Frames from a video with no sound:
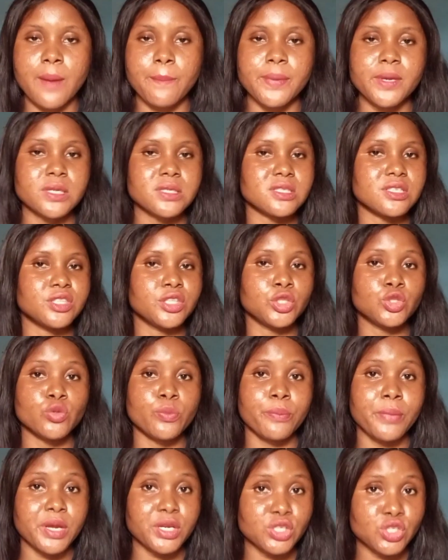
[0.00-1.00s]
because you need to
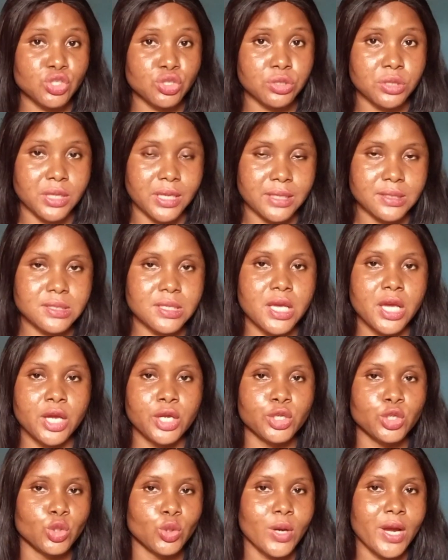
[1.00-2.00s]
make sure that
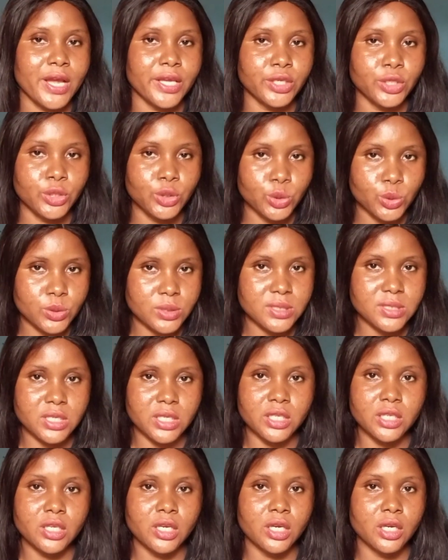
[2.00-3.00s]
you are
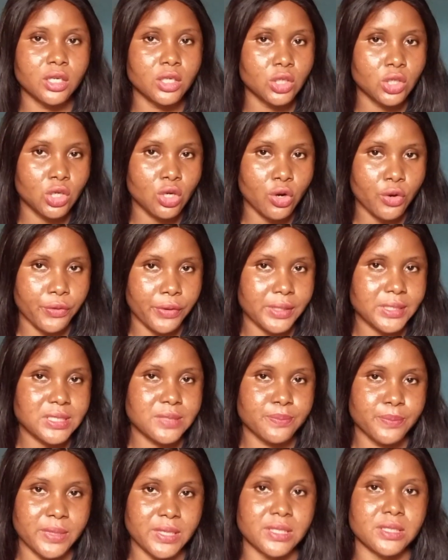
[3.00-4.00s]
using correct
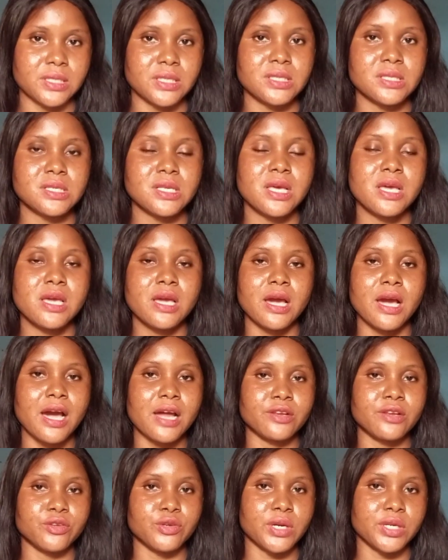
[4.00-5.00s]
spellings
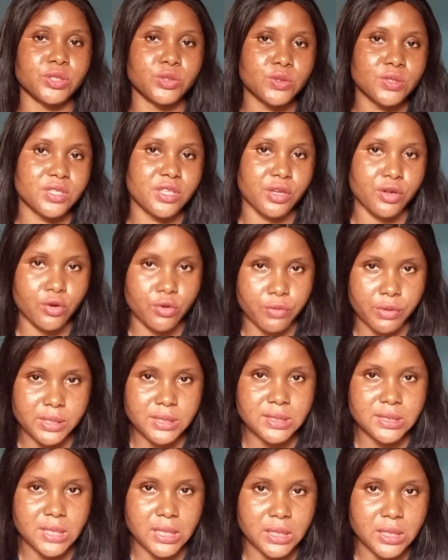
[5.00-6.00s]
and you are using a correct
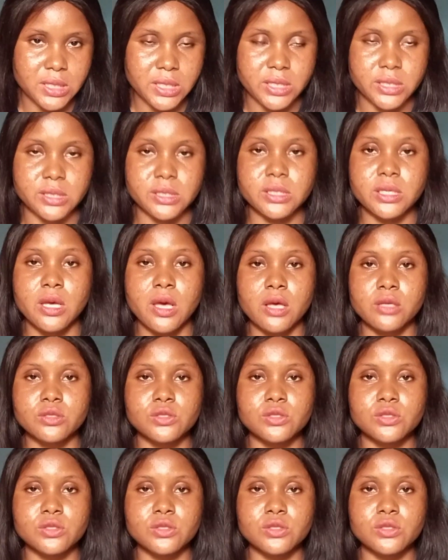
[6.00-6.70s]
sentence.